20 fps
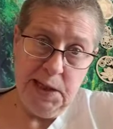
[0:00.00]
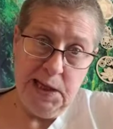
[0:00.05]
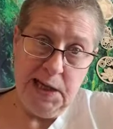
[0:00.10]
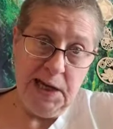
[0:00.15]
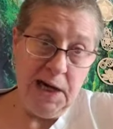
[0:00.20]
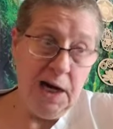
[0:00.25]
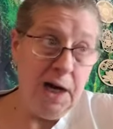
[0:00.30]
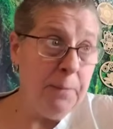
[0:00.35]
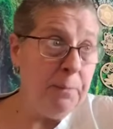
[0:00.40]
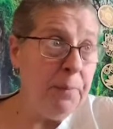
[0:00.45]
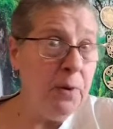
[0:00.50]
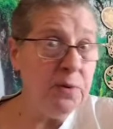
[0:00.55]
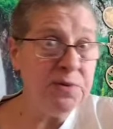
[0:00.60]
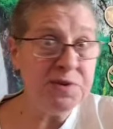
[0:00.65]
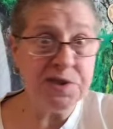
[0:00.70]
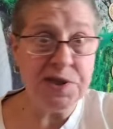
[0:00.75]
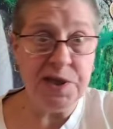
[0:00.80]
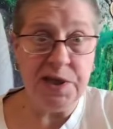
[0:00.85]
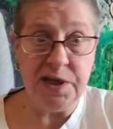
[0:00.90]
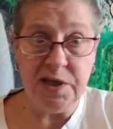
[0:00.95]
and I
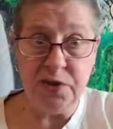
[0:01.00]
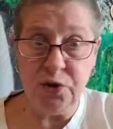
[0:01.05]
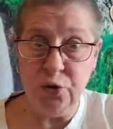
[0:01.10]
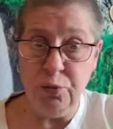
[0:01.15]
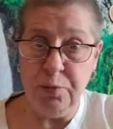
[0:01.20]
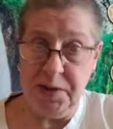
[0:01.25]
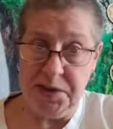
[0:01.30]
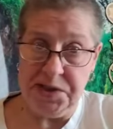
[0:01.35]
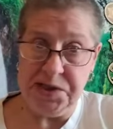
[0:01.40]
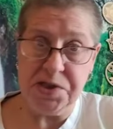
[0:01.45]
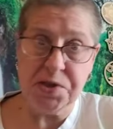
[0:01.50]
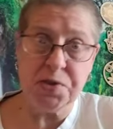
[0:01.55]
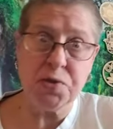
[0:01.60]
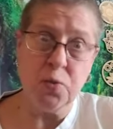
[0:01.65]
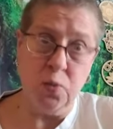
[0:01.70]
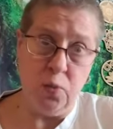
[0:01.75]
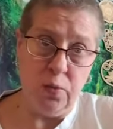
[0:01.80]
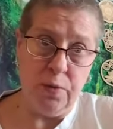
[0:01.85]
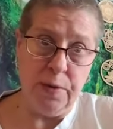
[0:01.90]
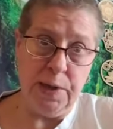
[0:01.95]
posted it to my
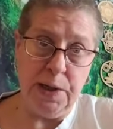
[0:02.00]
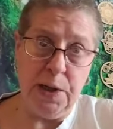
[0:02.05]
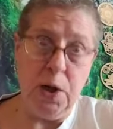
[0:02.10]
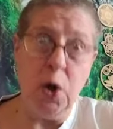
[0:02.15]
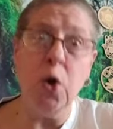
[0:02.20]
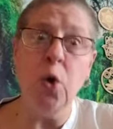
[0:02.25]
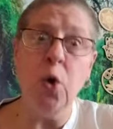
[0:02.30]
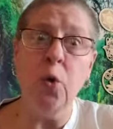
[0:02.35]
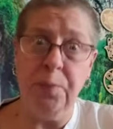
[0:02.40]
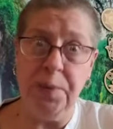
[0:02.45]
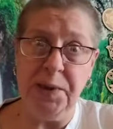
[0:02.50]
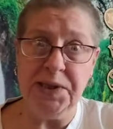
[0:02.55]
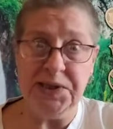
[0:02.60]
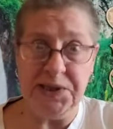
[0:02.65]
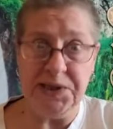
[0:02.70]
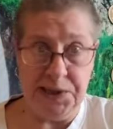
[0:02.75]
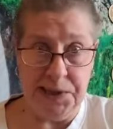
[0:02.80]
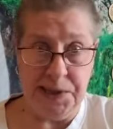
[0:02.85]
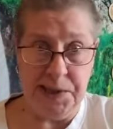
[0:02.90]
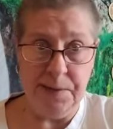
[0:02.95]
story
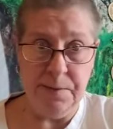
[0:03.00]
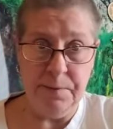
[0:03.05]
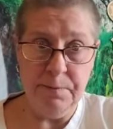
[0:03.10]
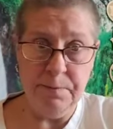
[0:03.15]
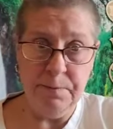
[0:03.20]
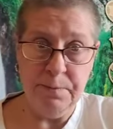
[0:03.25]
openly,